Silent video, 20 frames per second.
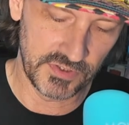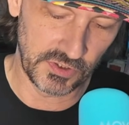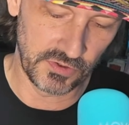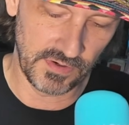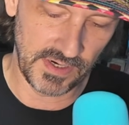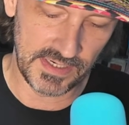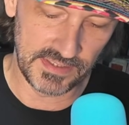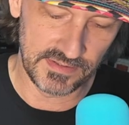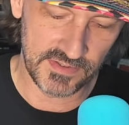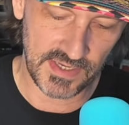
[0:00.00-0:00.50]
That
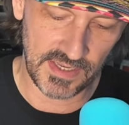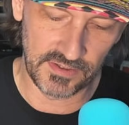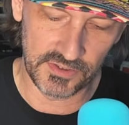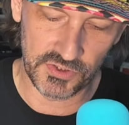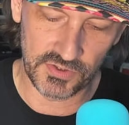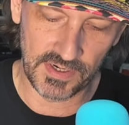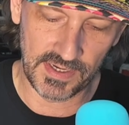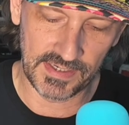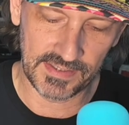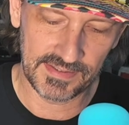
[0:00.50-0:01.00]
was a great
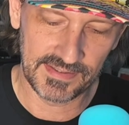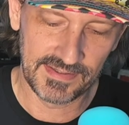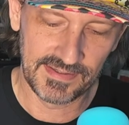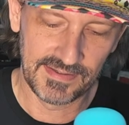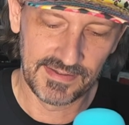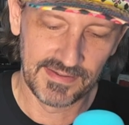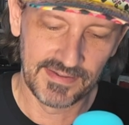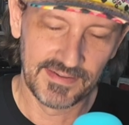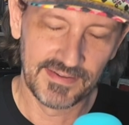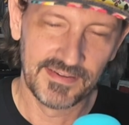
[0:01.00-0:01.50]
soundtrack.
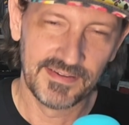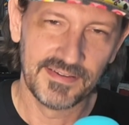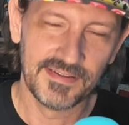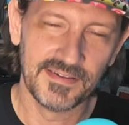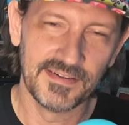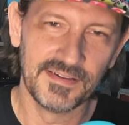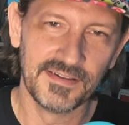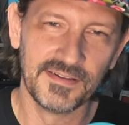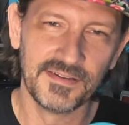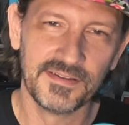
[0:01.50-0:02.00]

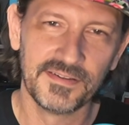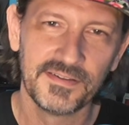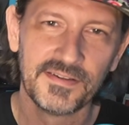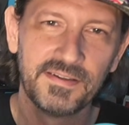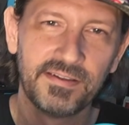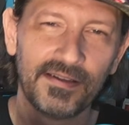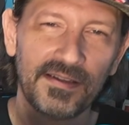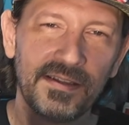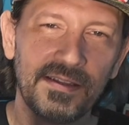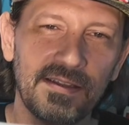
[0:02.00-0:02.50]
Uh,
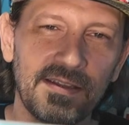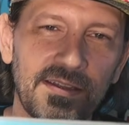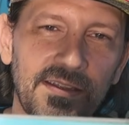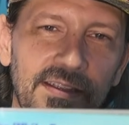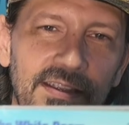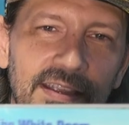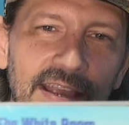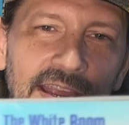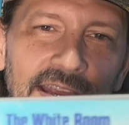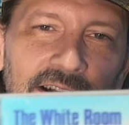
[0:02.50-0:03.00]

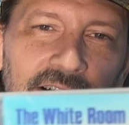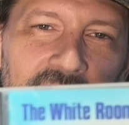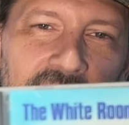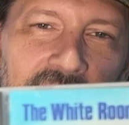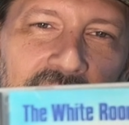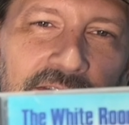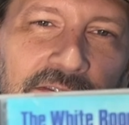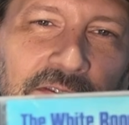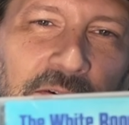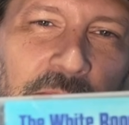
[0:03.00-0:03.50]

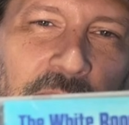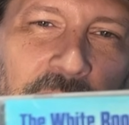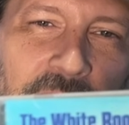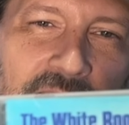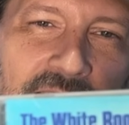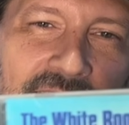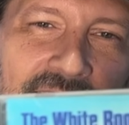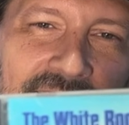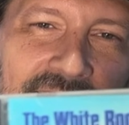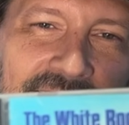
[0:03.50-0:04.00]
KLF,
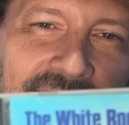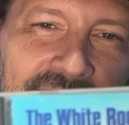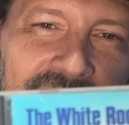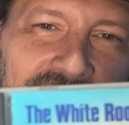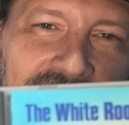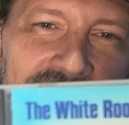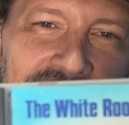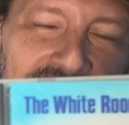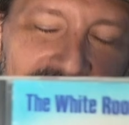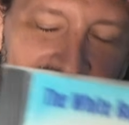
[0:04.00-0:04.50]
remember that?
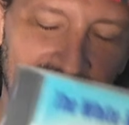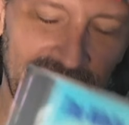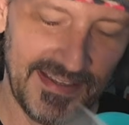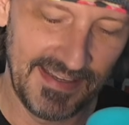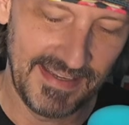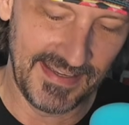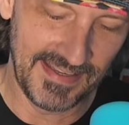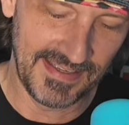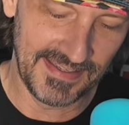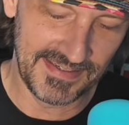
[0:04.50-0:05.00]

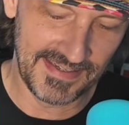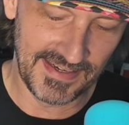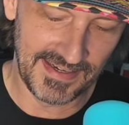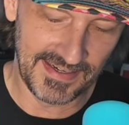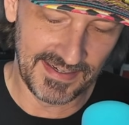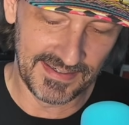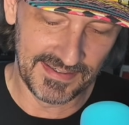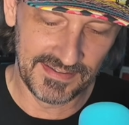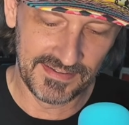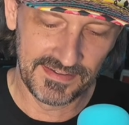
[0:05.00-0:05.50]

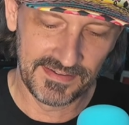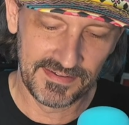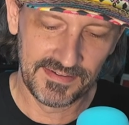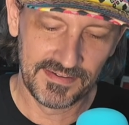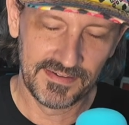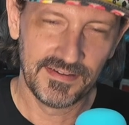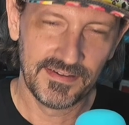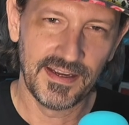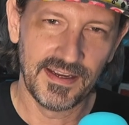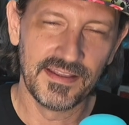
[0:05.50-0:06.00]
And
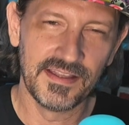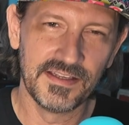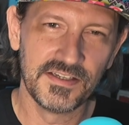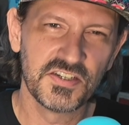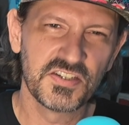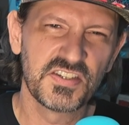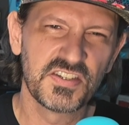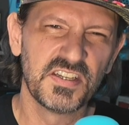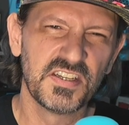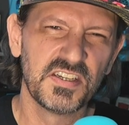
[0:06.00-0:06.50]

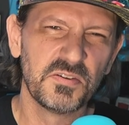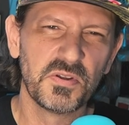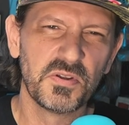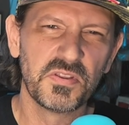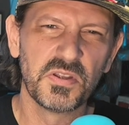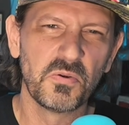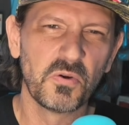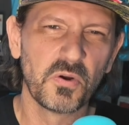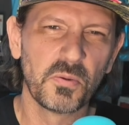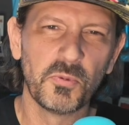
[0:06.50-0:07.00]
and then just end
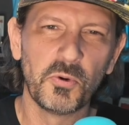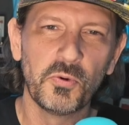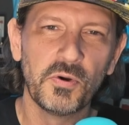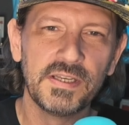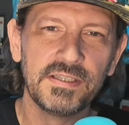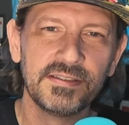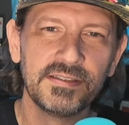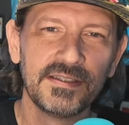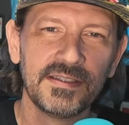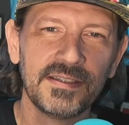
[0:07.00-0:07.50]
it with a
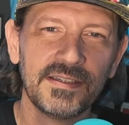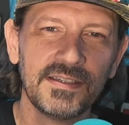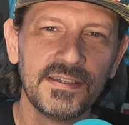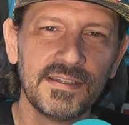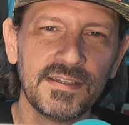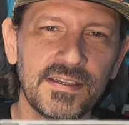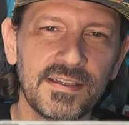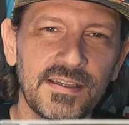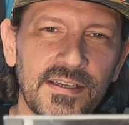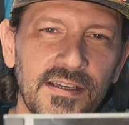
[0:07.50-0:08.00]
normal one,
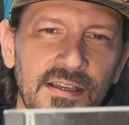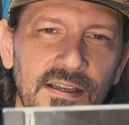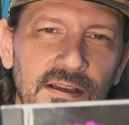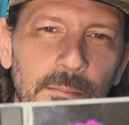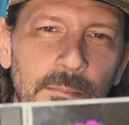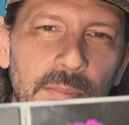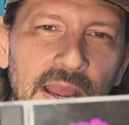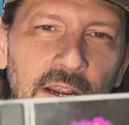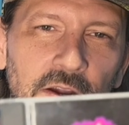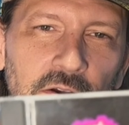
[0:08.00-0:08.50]

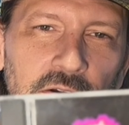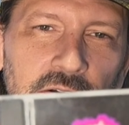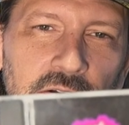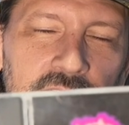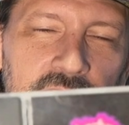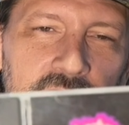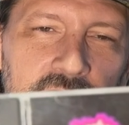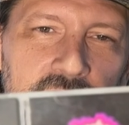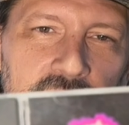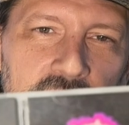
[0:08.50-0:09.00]
a
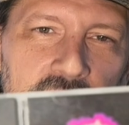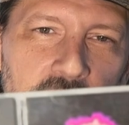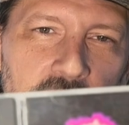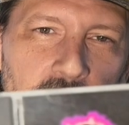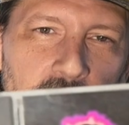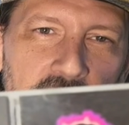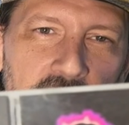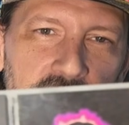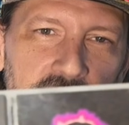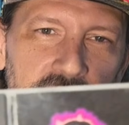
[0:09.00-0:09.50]
banger,
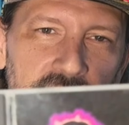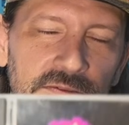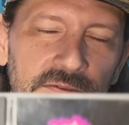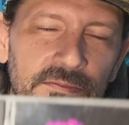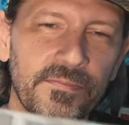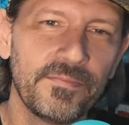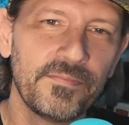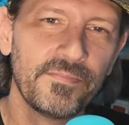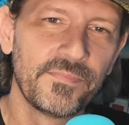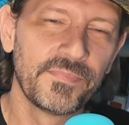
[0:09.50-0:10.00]
Eraser.